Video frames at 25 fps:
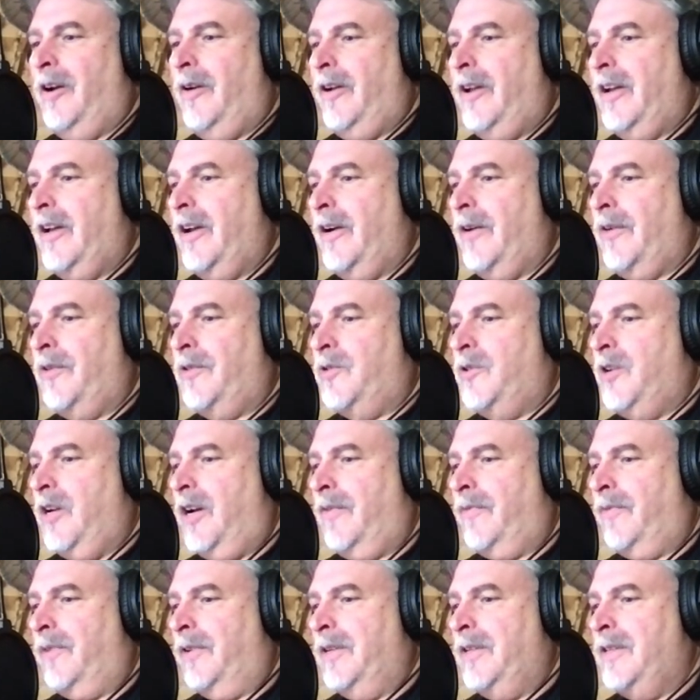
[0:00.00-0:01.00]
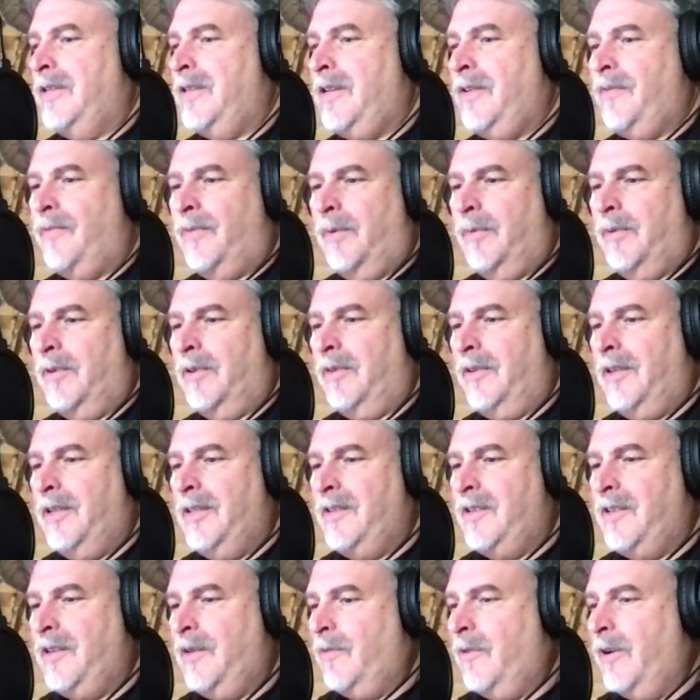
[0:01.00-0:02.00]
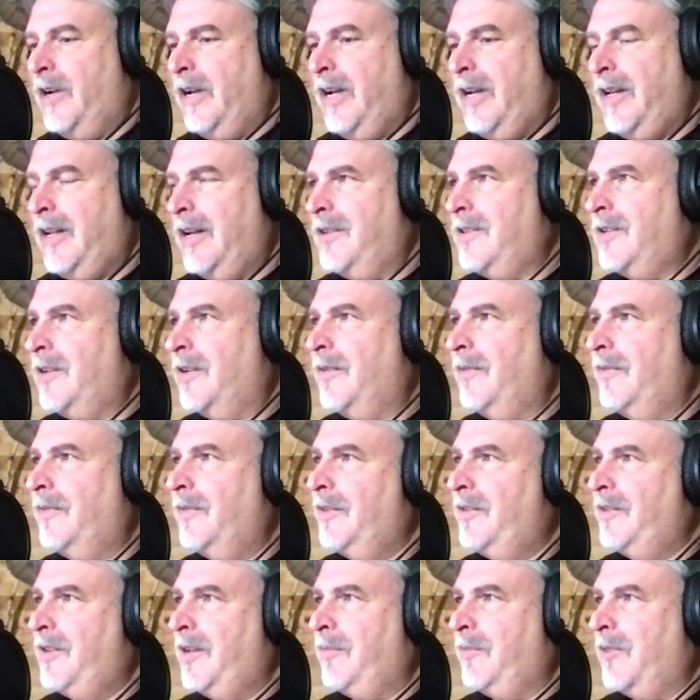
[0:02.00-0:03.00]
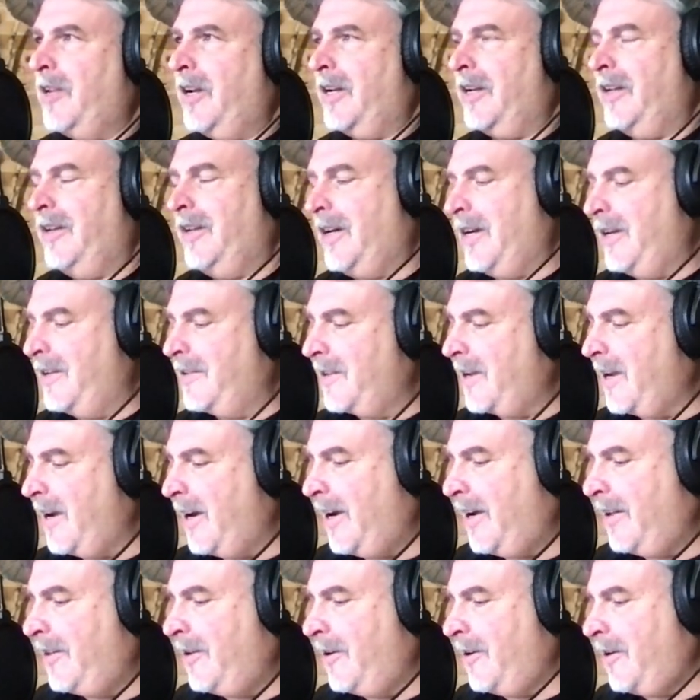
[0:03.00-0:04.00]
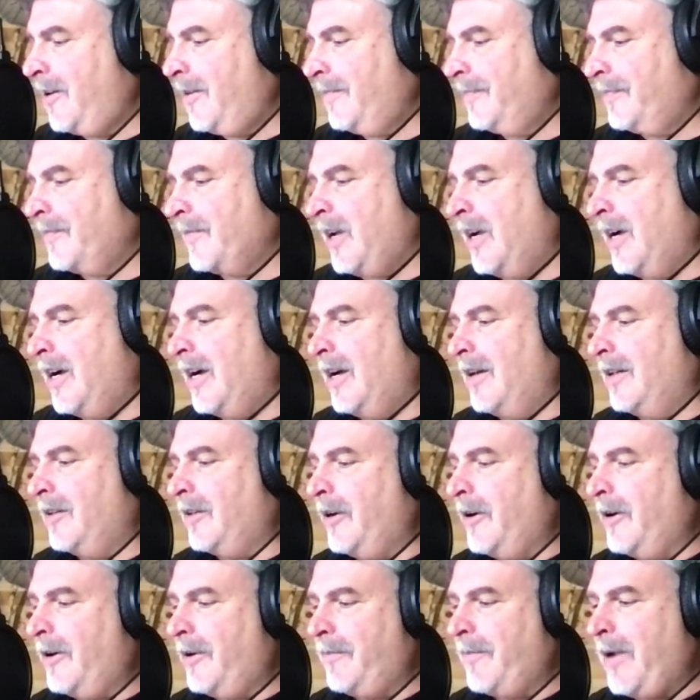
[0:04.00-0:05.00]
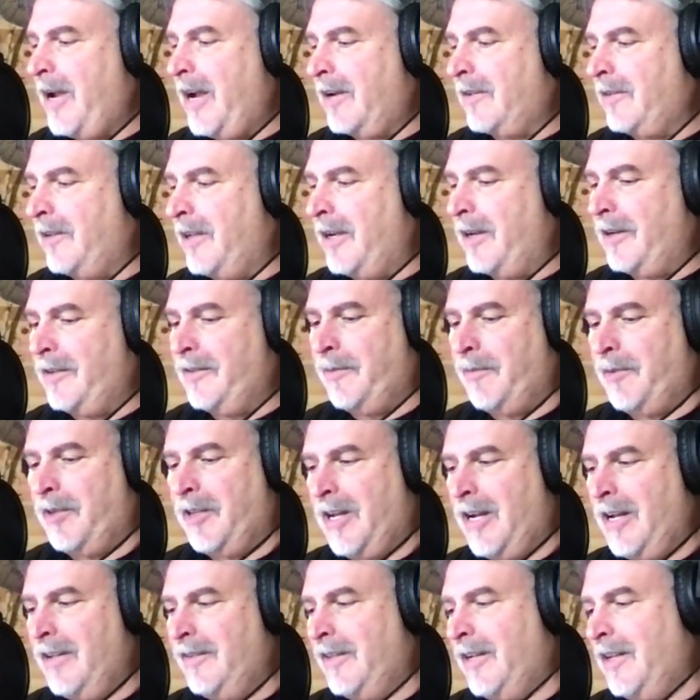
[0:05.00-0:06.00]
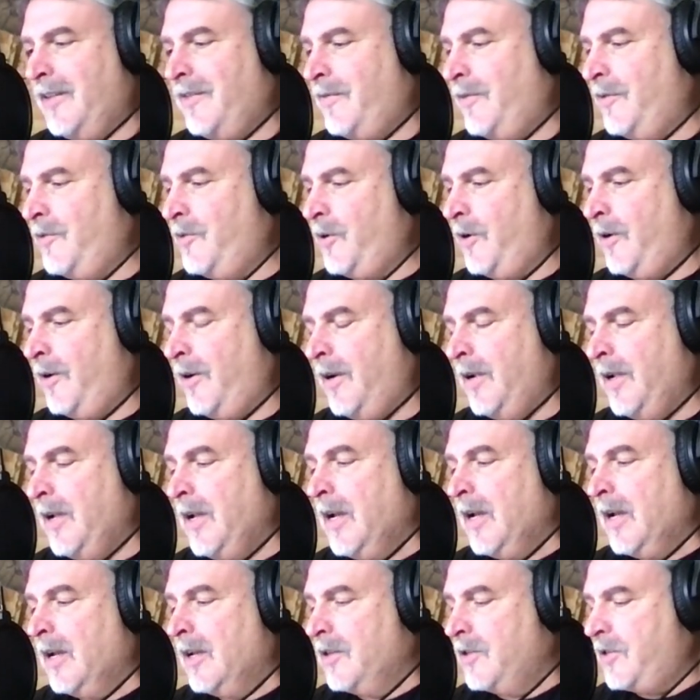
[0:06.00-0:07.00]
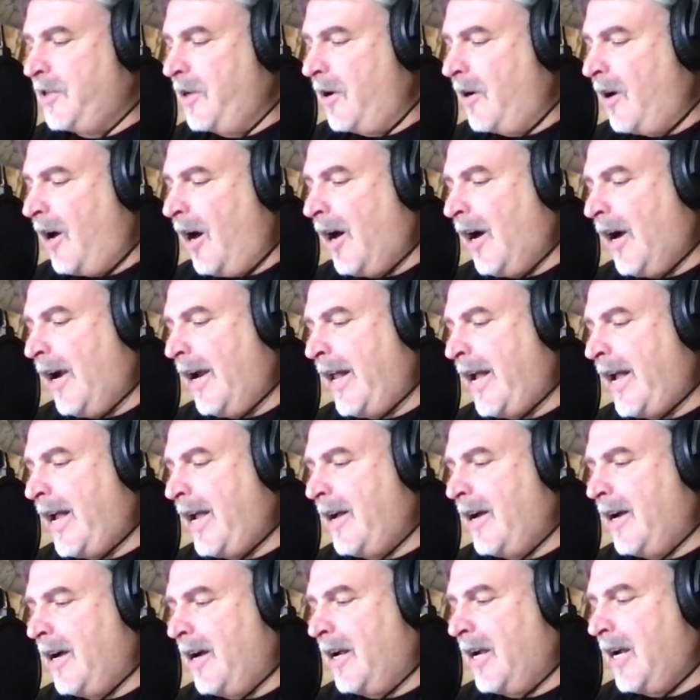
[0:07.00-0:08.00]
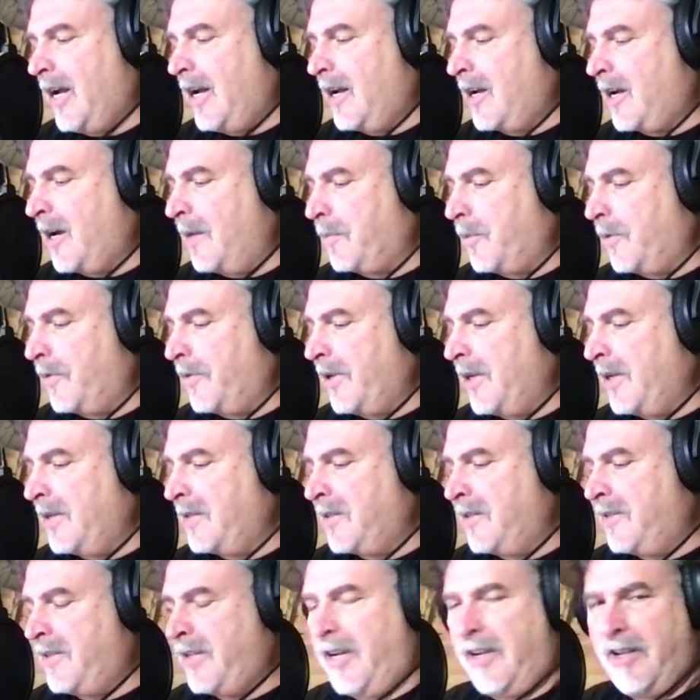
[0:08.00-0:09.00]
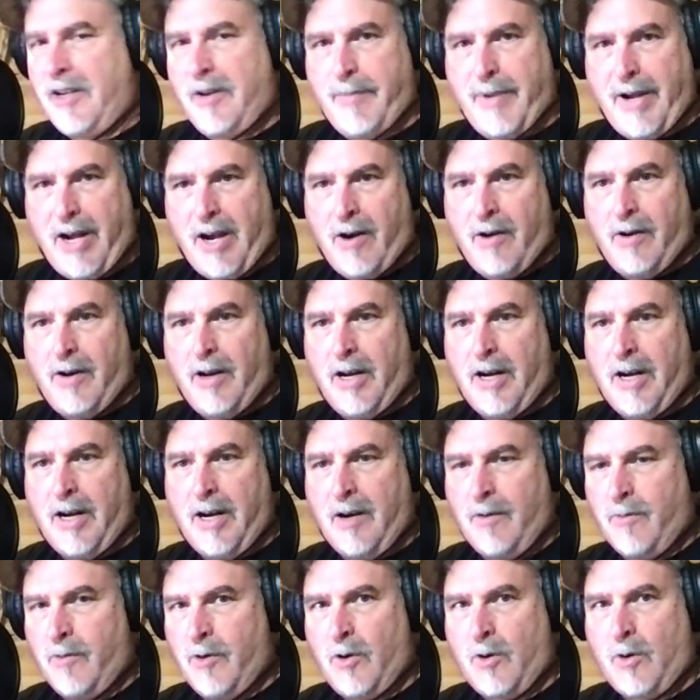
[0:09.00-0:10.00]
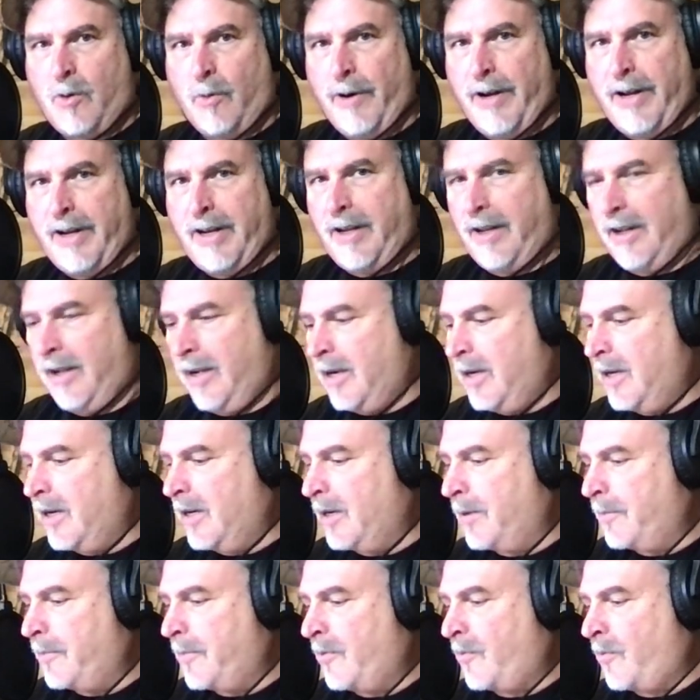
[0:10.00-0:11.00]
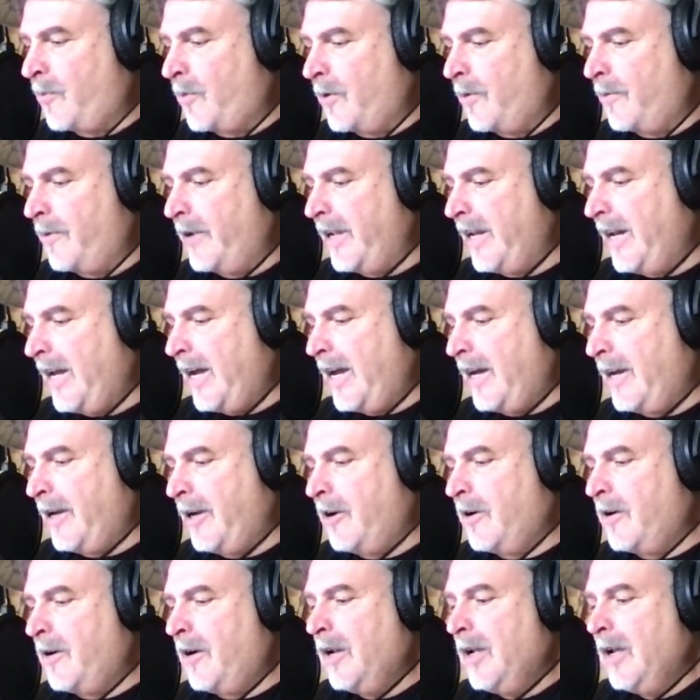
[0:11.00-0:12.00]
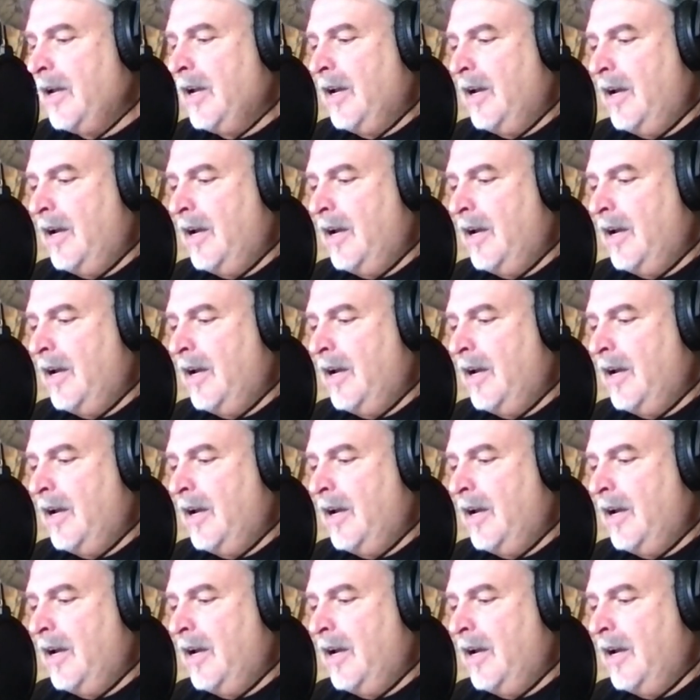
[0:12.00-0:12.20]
There he goes, Jeff Lindsey from the Lindsey Way. Seemed like a nice guy there. Larry Mack likes him a lot, that's for sure. So, all right, hey, I got a couple things to tell you about real quick before we get out of here.